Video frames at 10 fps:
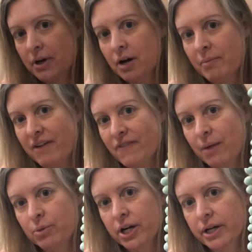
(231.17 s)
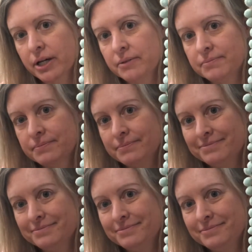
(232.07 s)
on my fabric.
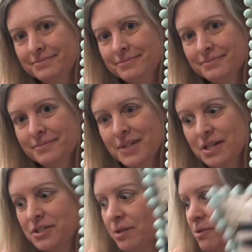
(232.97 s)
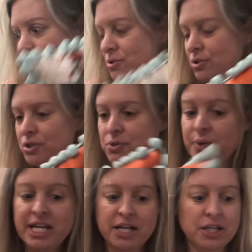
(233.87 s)
So those are
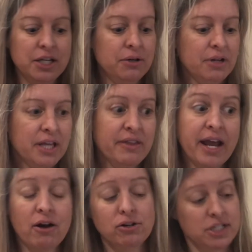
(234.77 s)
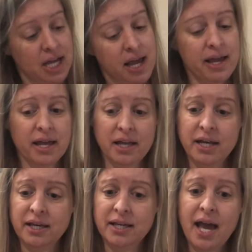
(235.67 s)
sweet and cute, and they are done.
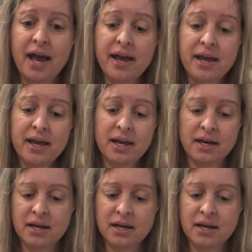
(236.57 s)
Yay.